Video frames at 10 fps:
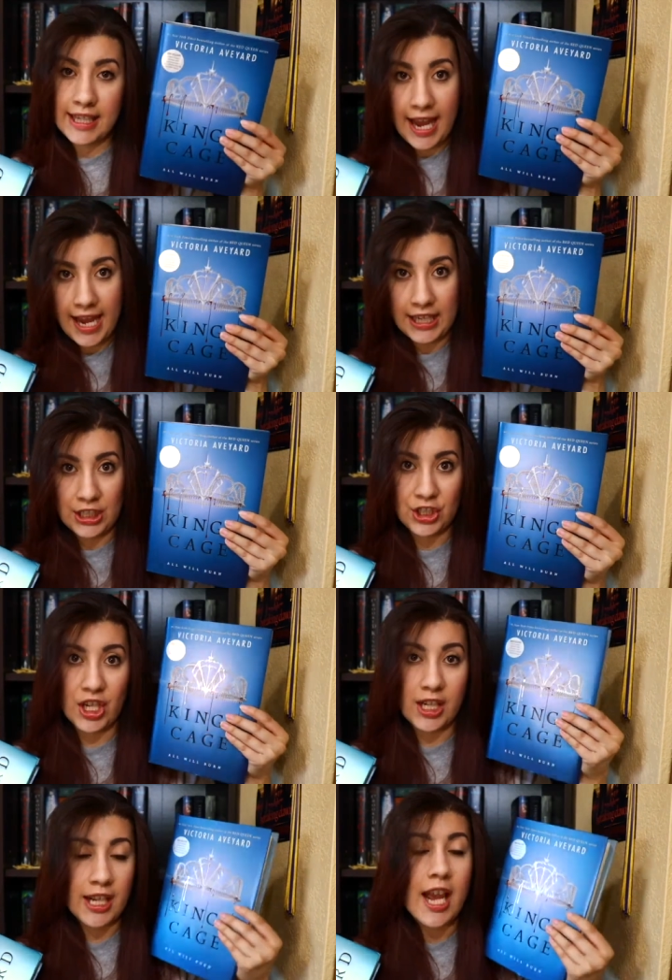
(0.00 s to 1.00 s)
Cage,
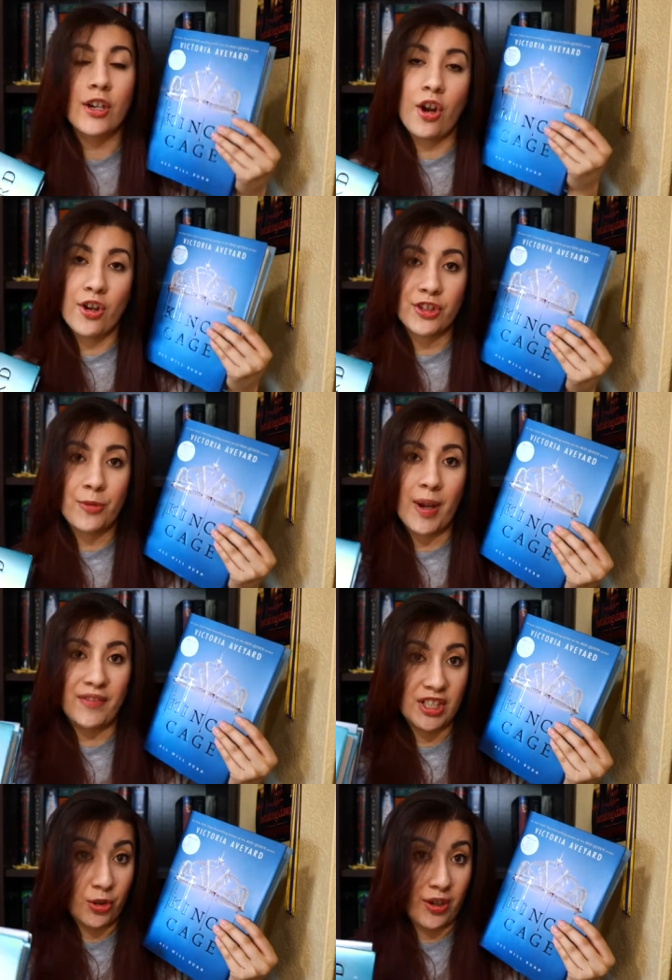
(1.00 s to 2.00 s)
again also by
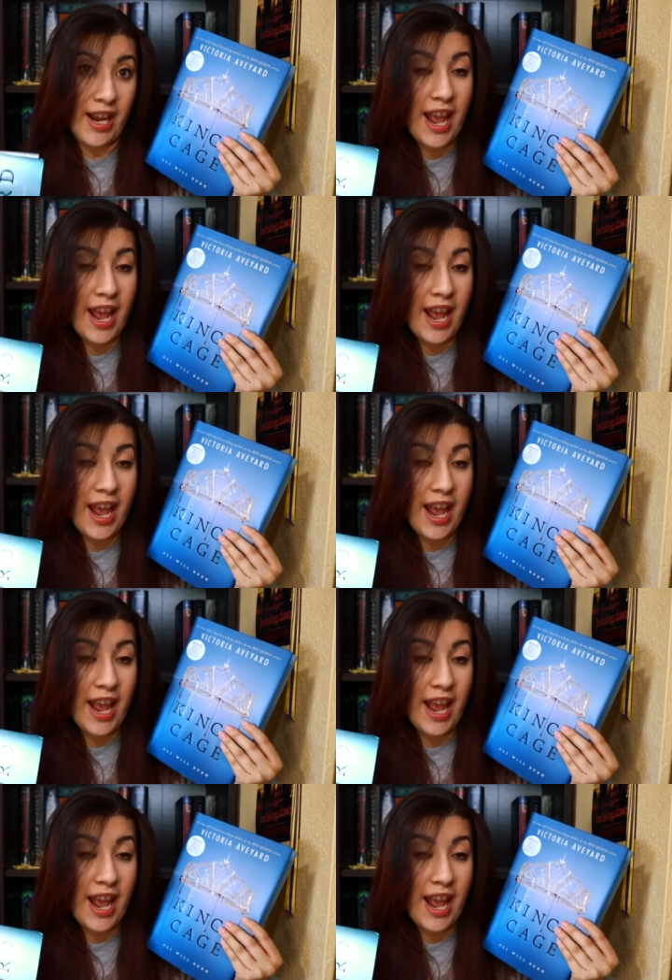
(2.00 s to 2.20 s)
Victoria